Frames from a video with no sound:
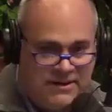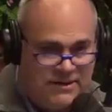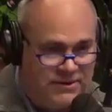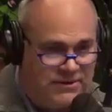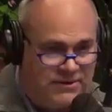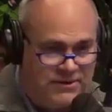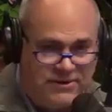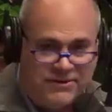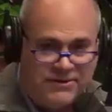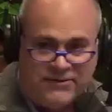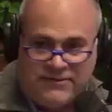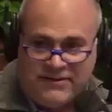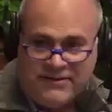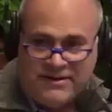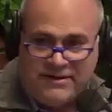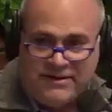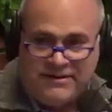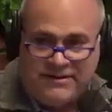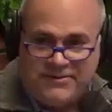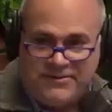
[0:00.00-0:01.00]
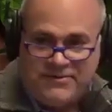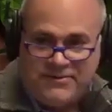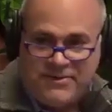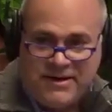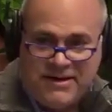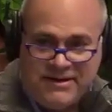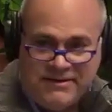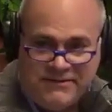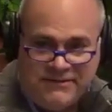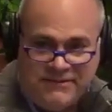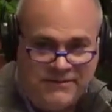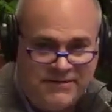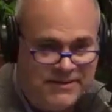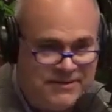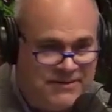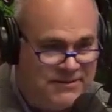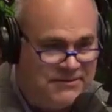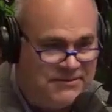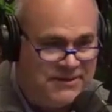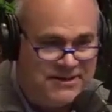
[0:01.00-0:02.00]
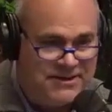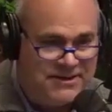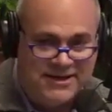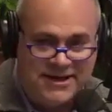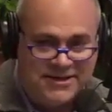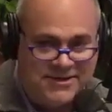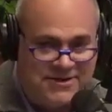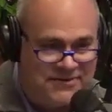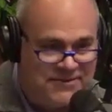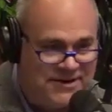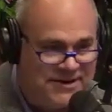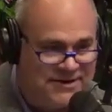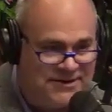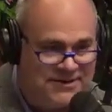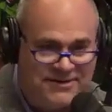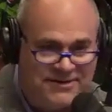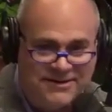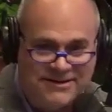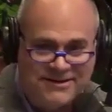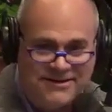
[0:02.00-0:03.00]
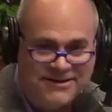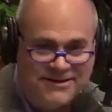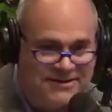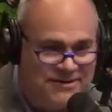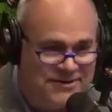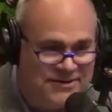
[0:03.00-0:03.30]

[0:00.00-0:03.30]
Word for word: your girlfriend, your wife, you know, the decorator, uh,